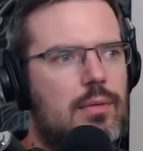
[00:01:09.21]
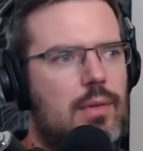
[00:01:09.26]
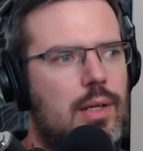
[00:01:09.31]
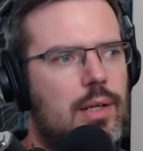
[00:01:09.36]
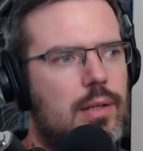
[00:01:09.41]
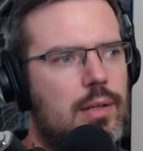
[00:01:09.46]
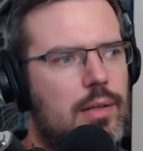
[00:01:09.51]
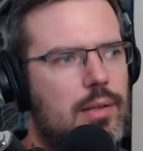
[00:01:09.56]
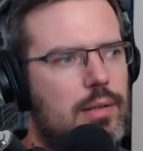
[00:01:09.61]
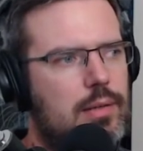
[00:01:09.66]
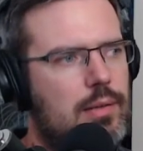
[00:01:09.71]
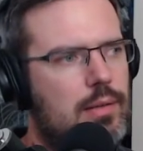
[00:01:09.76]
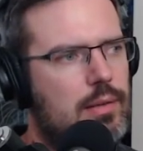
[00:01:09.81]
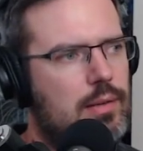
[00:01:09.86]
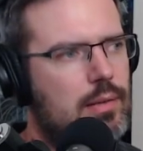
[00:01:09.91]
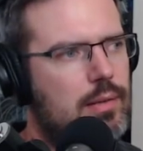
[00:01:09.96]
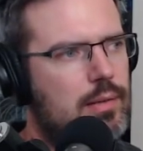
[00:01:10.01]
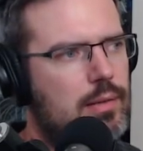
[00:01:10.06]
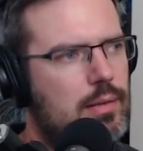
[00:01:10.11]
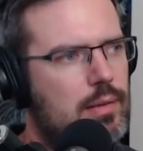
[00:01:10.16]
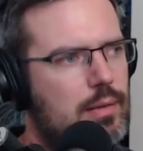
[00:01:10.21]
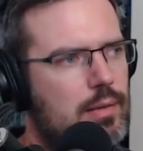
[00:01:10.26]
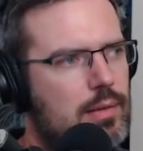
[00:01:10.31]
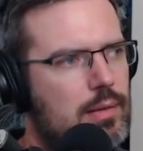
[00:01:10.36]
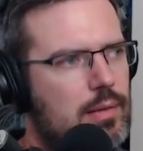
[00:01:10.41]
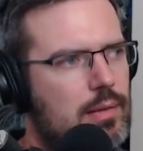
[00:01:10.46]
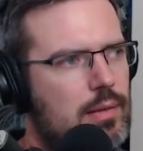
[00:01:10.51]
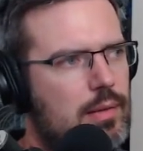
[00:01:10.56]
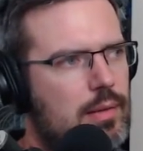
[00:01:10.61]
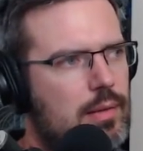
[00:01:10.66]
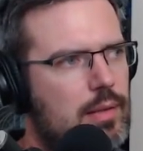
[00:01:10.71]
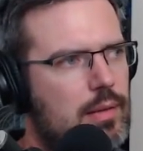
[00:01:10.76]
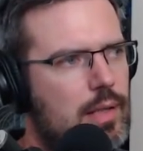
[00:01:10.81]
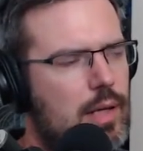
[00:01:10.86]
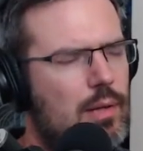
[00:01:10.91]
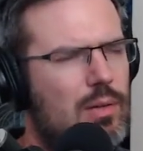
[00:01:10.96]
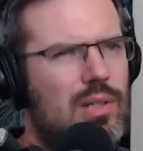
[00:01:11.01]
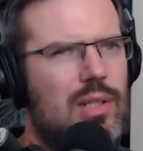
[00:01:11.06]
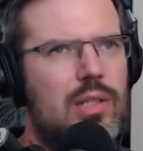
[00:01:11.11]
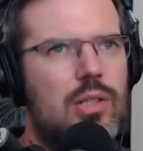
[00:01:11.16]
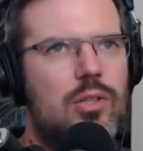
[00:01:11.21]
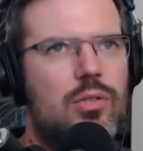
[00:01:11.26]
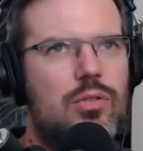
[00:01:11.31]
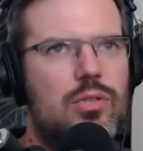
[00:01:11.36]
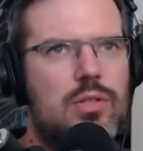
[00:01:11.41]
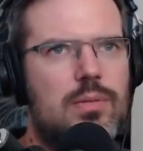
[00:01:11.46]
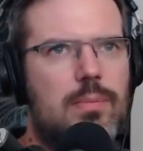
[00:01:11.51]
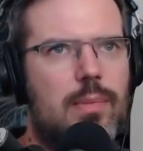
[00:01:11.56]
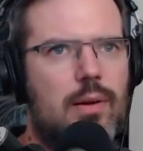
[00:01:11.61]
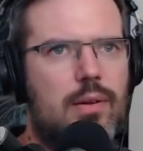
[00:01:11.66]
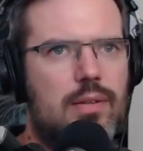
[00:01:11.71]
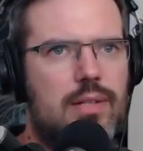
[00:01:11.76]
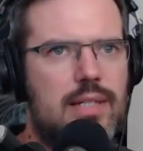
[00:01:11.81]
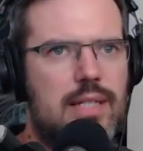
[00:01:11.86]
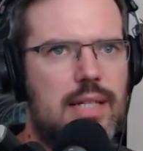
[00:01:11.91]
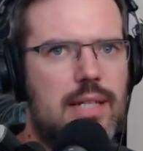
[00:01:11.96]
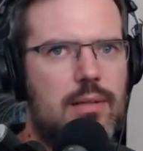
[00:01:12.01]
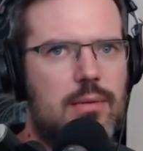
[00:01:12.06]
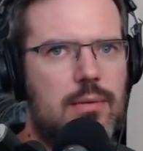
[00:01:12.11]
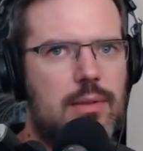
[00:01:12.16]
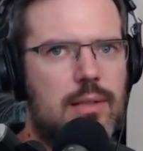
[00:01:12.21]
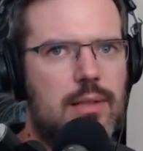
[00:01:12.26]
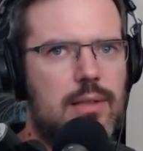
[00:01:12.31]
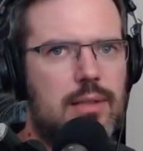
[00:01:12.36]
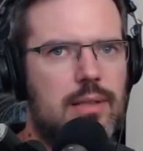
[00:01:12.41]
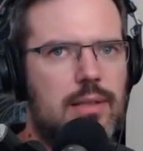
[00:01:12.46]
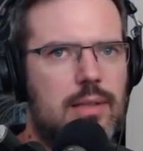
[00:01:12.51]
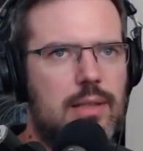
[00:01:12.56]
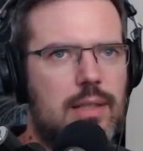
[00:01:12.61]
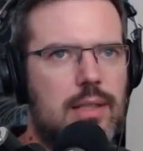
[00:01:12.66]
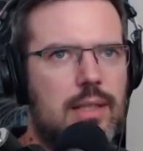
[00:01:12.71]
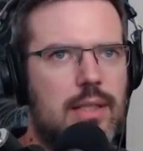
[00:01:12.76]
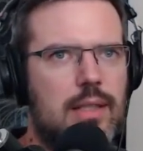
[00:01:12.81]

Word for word: Uh, how can you use Spark SQL?